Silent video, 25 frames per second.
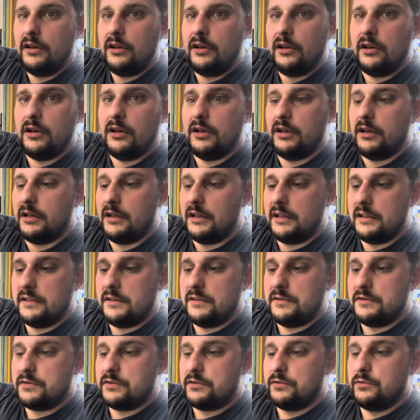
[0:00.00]

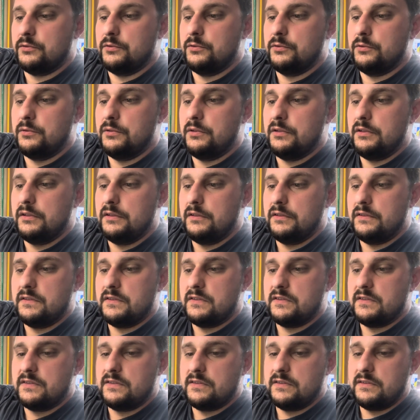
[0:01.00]

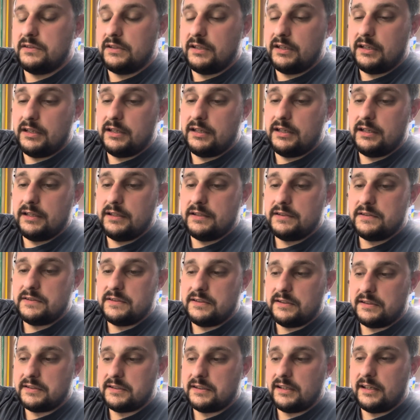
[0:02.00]
6
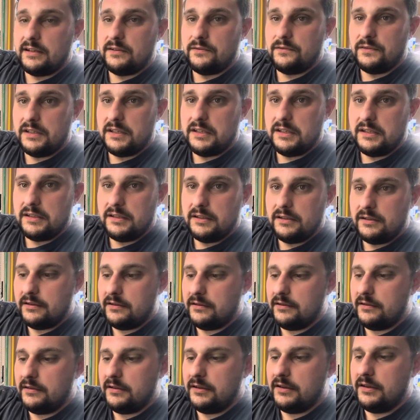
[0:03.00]
out of 8
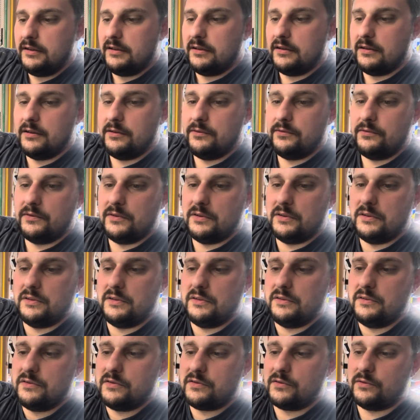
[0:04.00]
of the
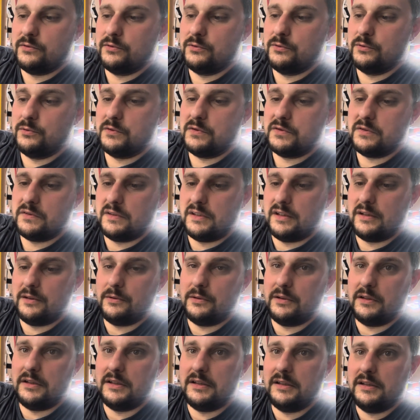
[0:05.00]
screws, so that
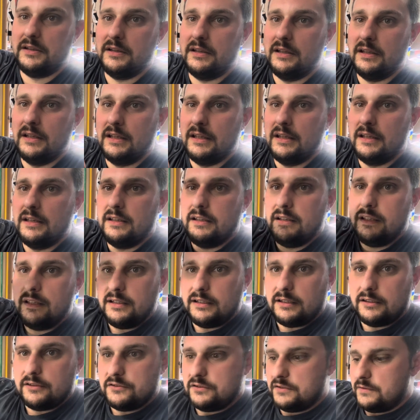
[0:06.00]
way I
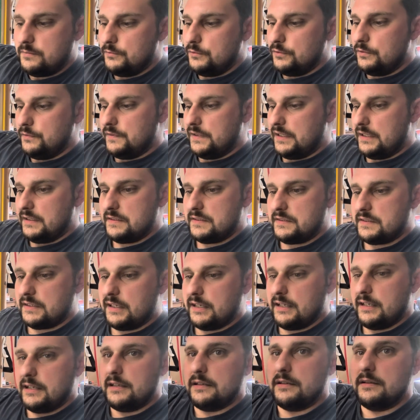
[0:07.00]
can just move that
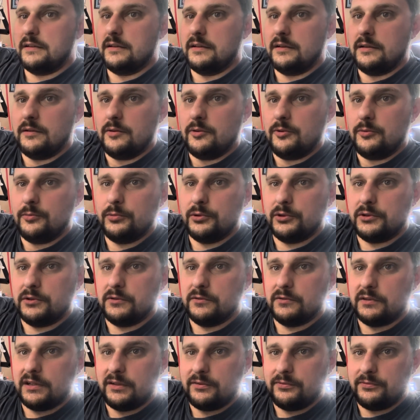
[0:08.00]
aside, put the
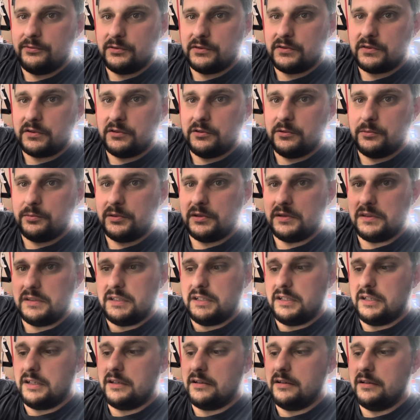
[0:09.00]
rifle scope in
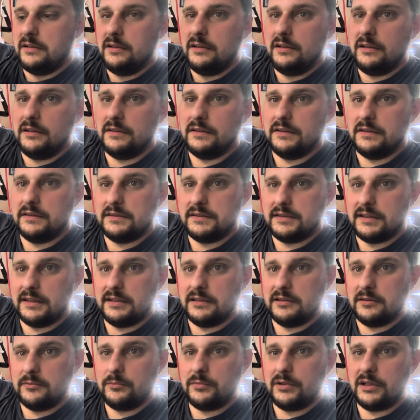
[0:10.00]
there, and then tighten
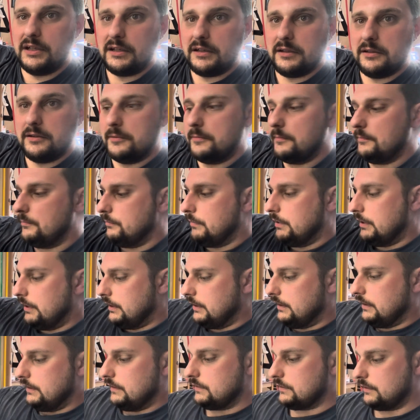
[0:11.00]
them back up.
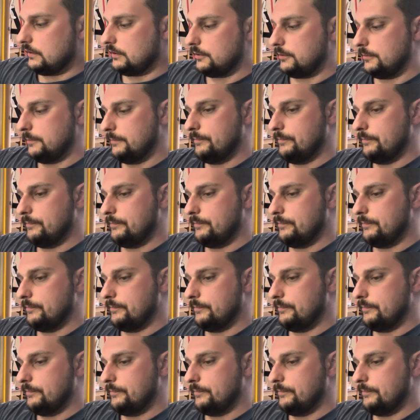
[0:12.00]
So